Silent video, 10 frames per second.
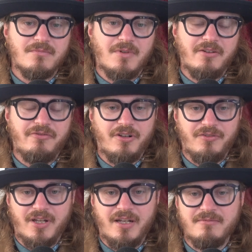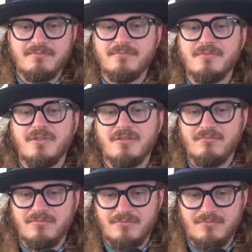I felt that
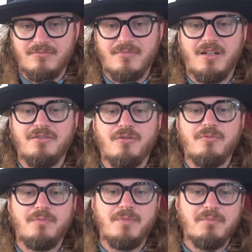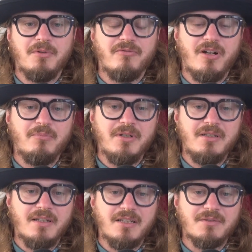I told people around me
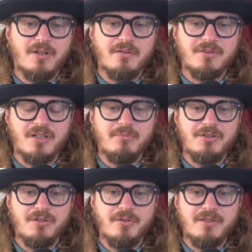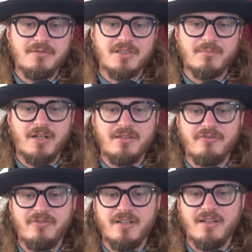that that's what I was going to be doing, despite the
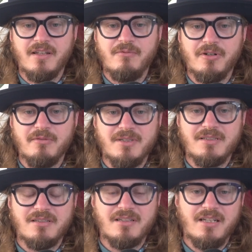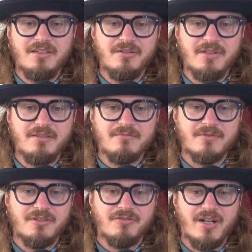fact that they wanted me to stay doing
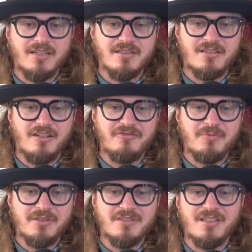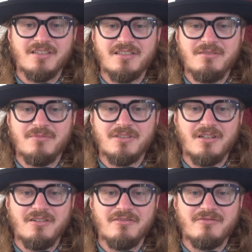the dragon stuff because that seemed
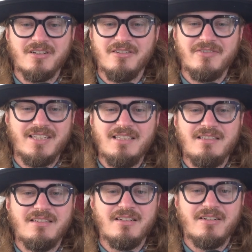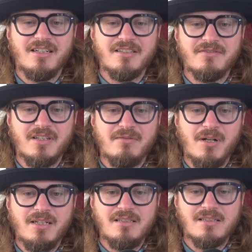kind of easier, I guess, for their
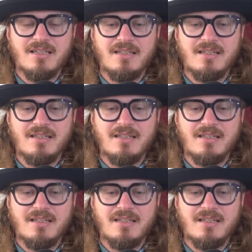minds.